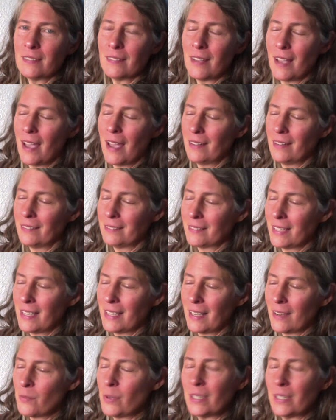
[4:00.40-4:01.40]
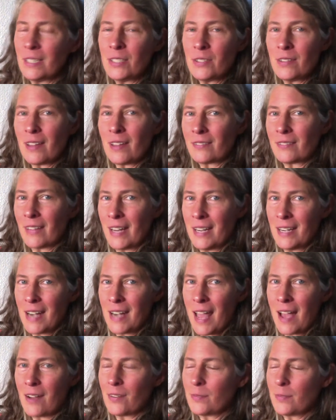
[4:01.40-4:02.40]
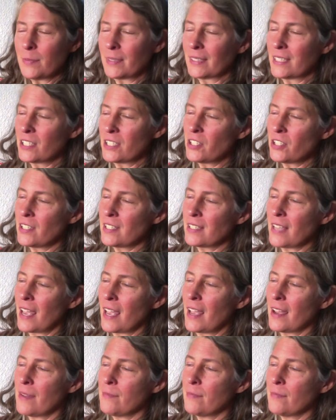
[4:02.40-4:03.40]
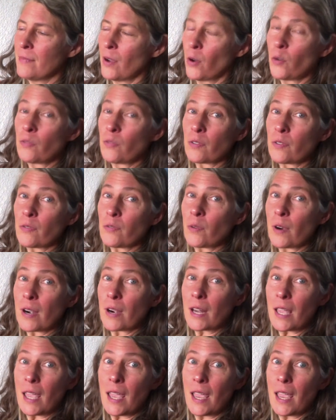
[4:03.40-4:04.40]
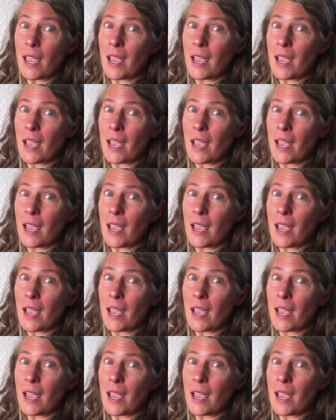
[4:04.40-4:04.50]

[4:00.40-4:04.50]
I don't think I want to do that right now, but let's just say I'm over 40.